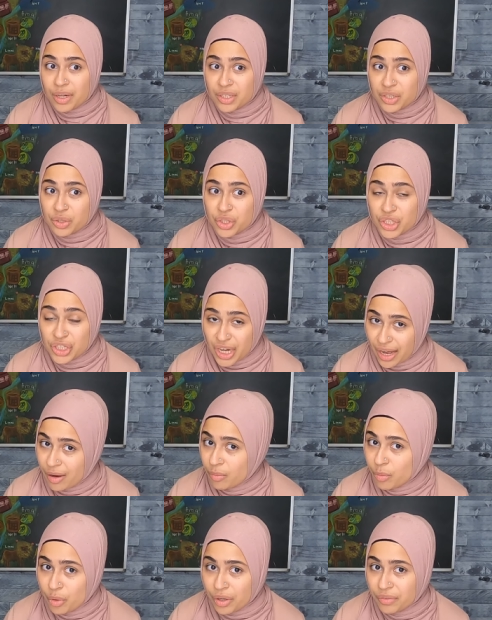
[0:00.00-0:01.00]
wanted to
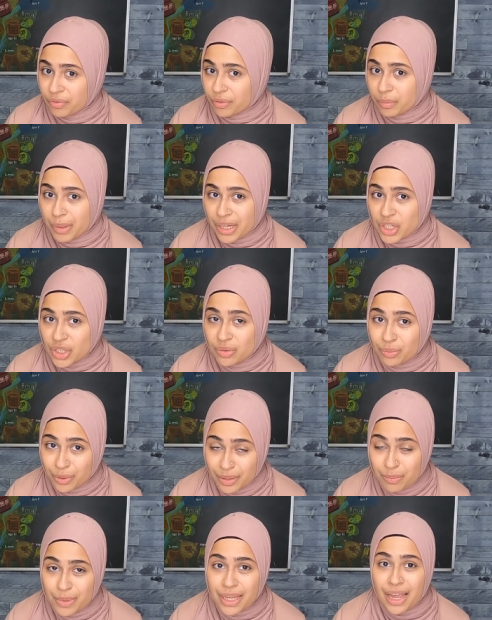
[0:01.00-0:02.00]
share more information
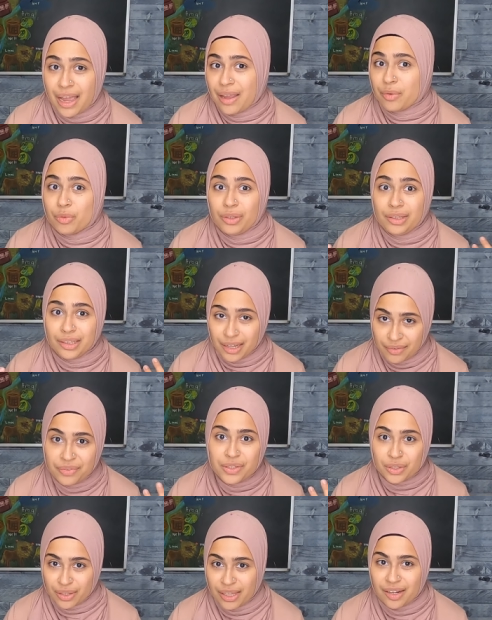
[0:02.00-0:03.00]
with me. I would
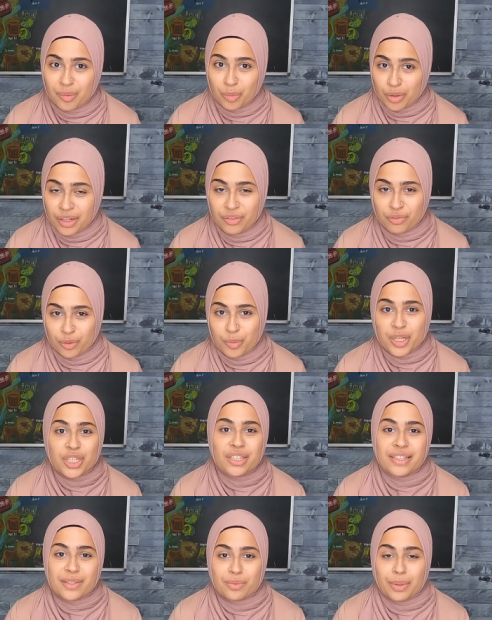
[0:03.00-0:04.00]
love to hear more
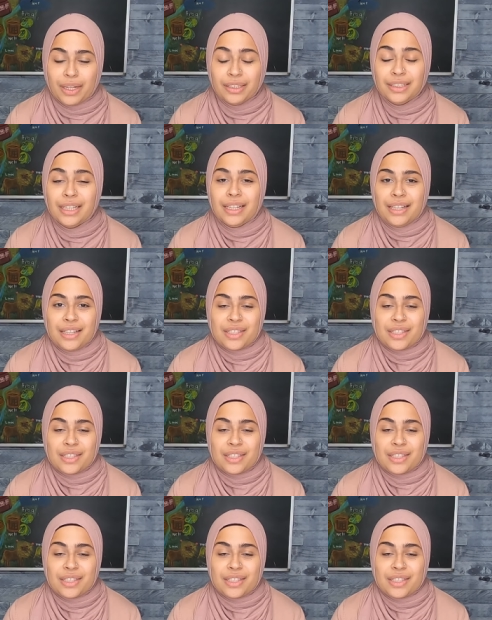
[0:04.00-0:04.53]
information as well.